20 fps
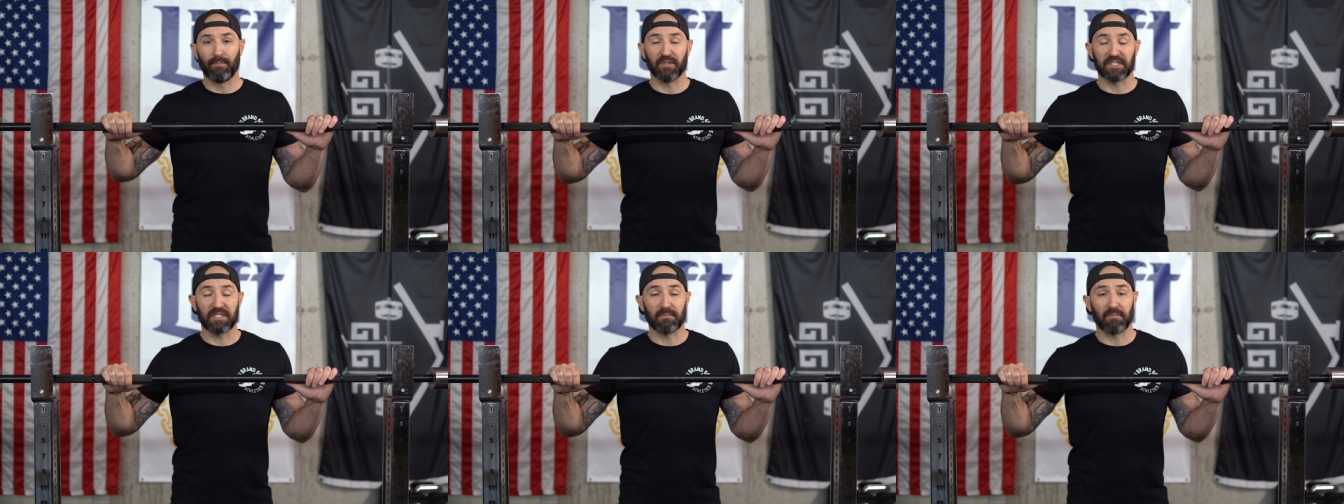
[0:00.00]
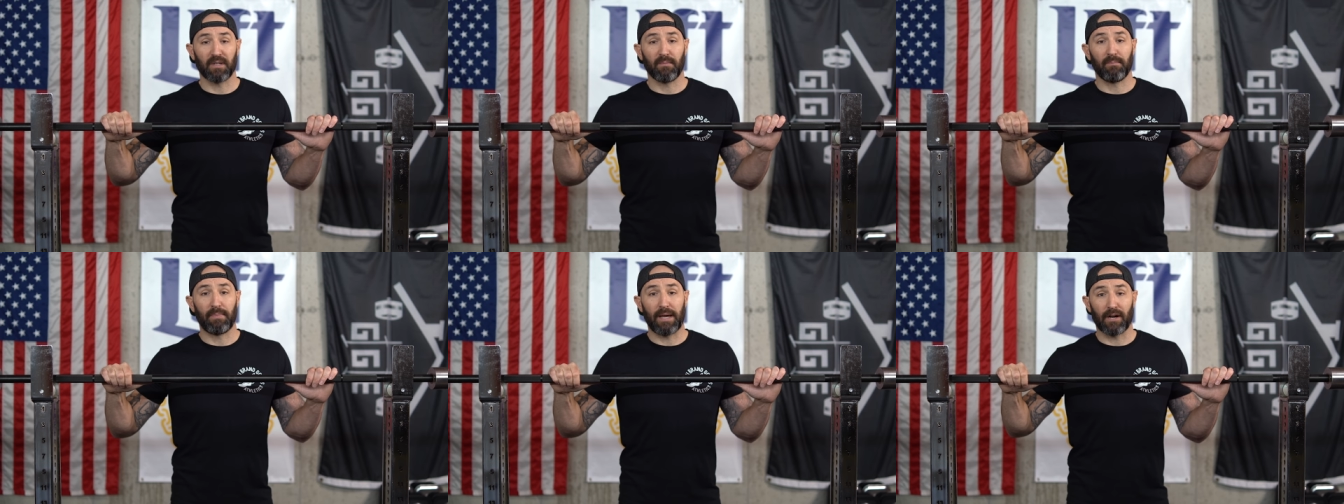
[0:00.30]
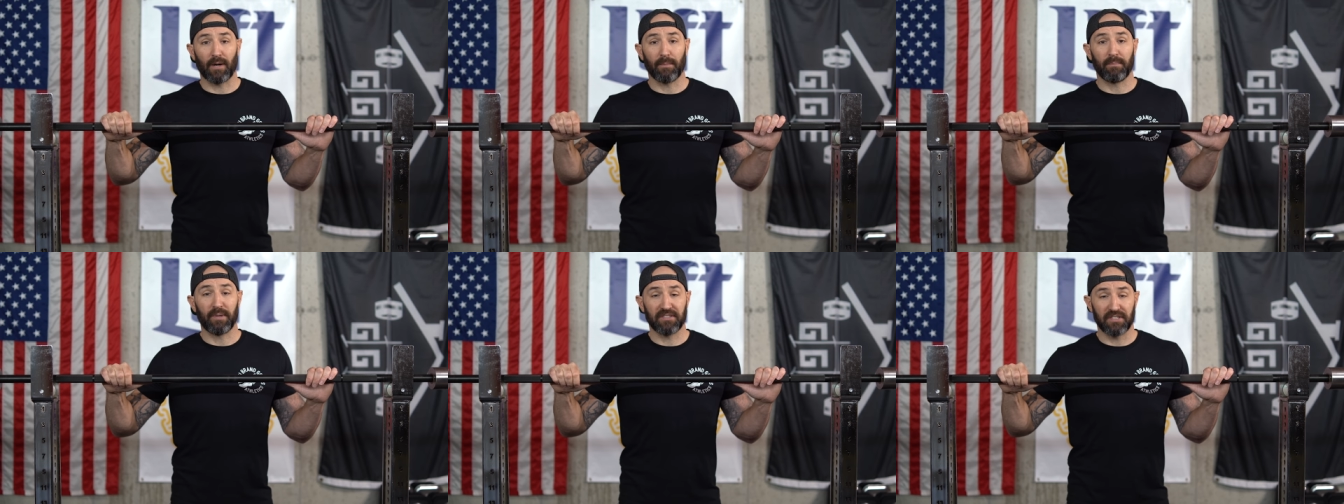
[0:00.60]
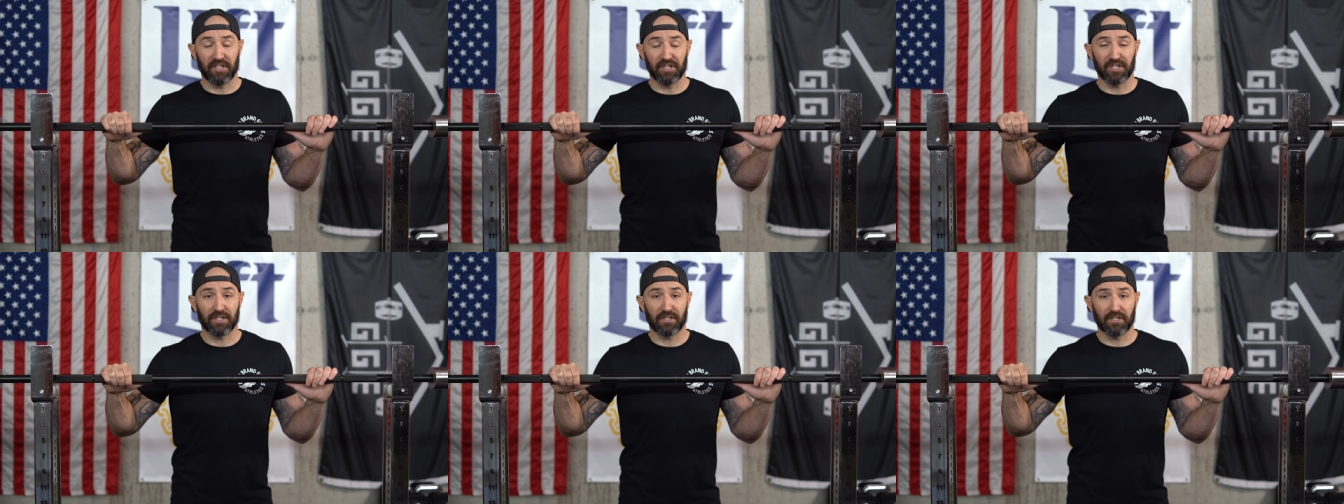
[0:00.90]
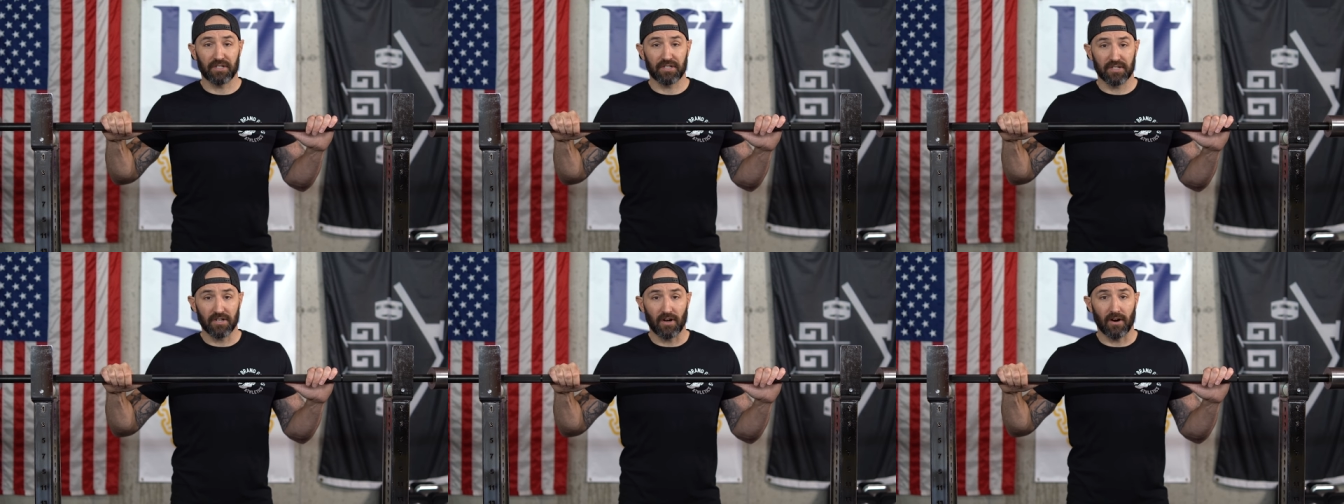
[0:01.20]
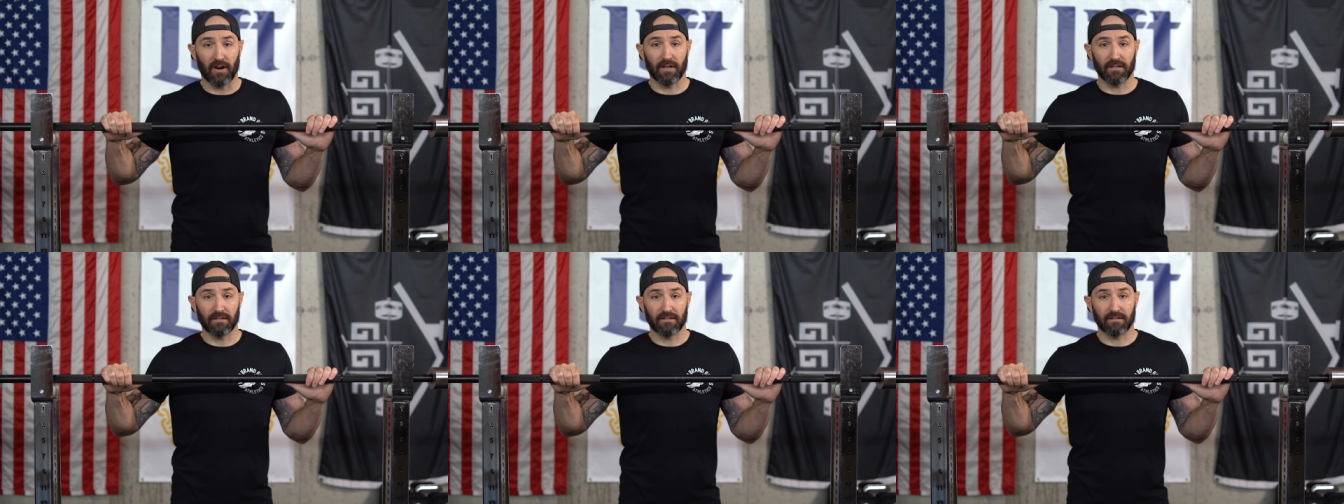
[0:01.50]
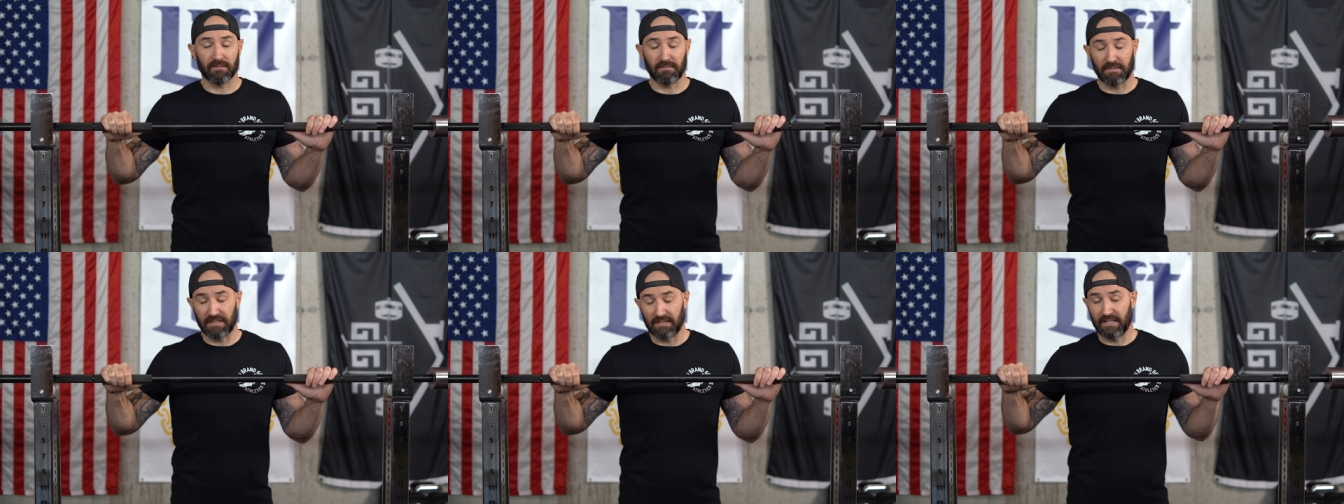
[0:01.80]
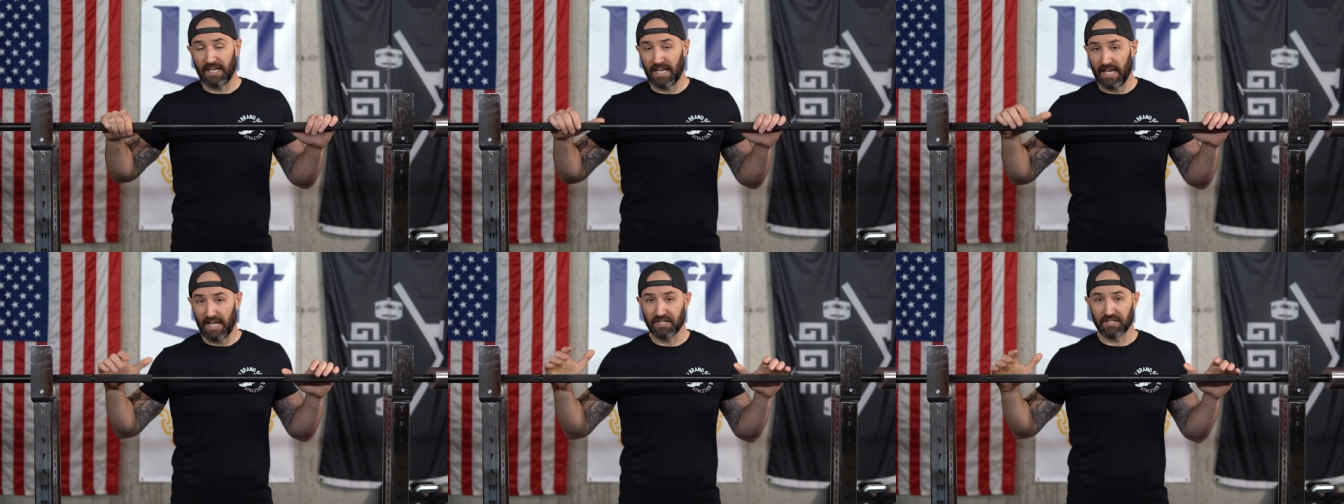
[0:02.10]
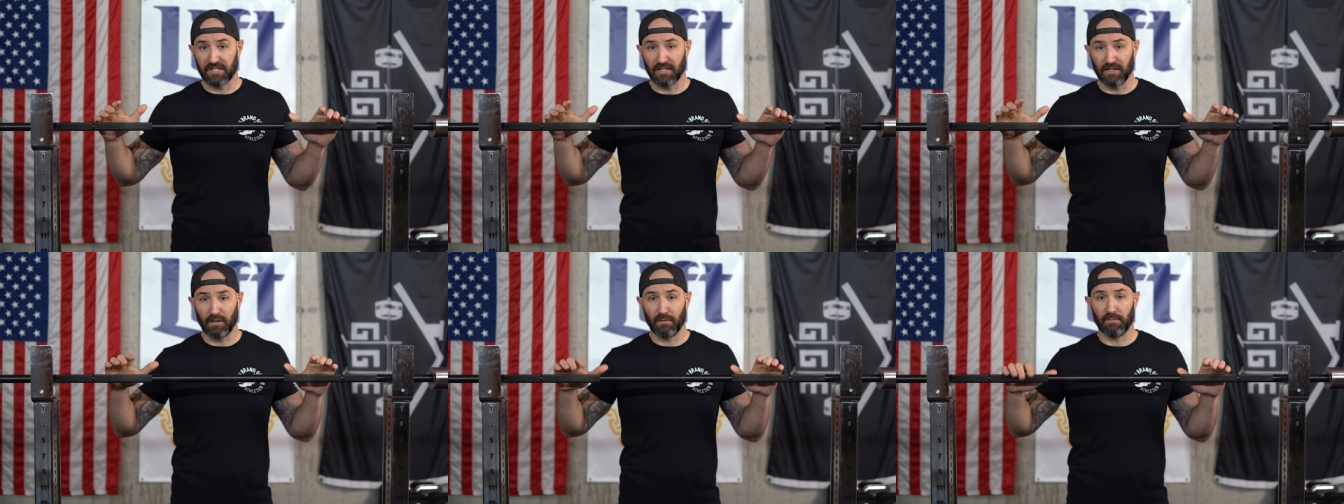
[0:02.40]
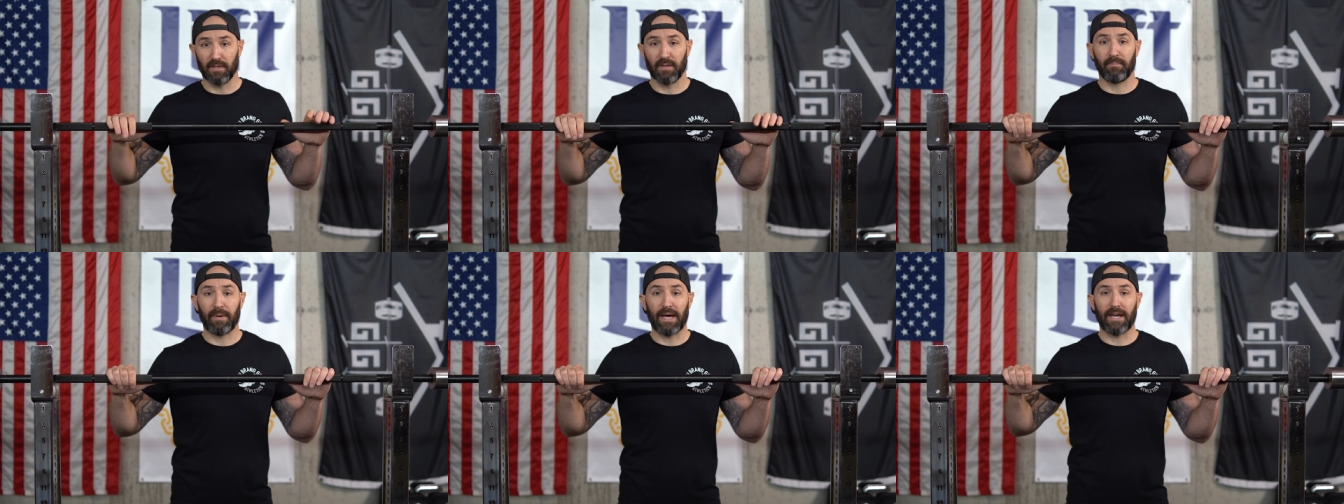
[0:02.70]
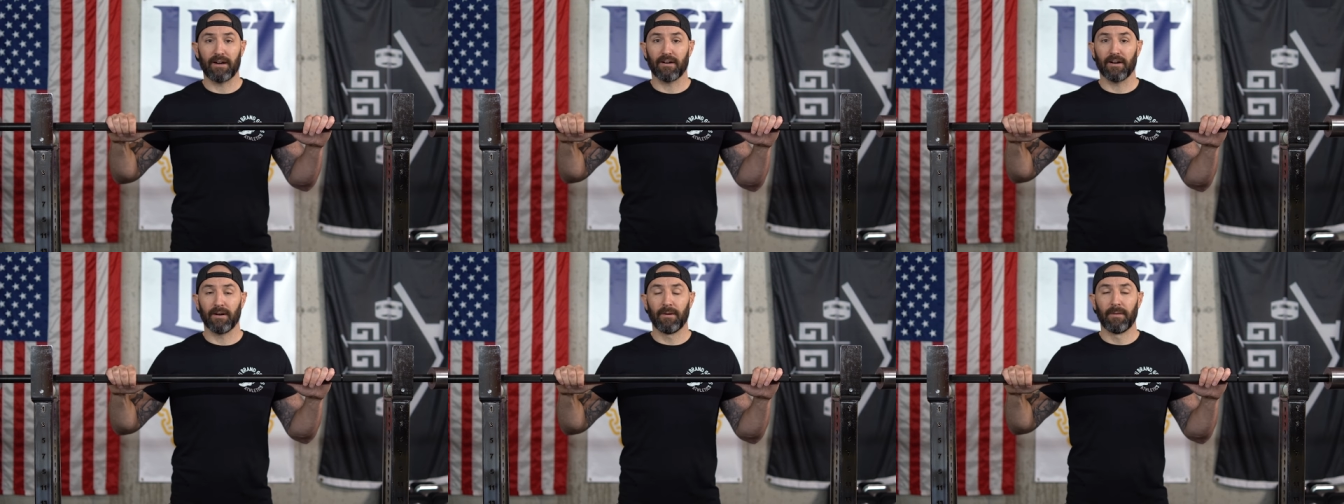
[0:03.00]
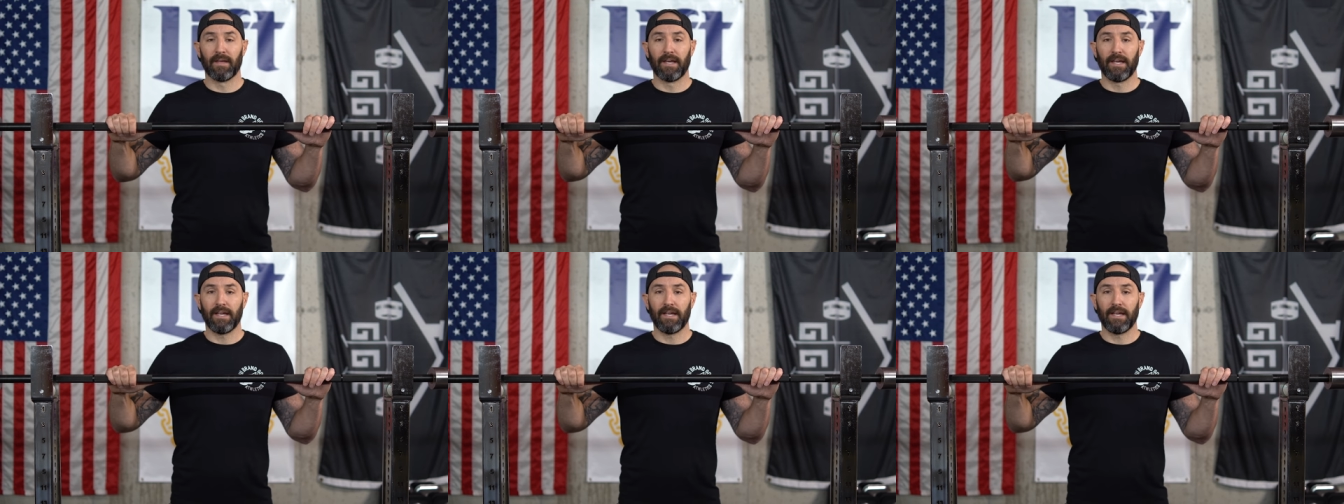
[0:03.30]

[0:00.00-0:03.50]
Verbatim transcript: puts them in a better position to start, engaged a little bit better,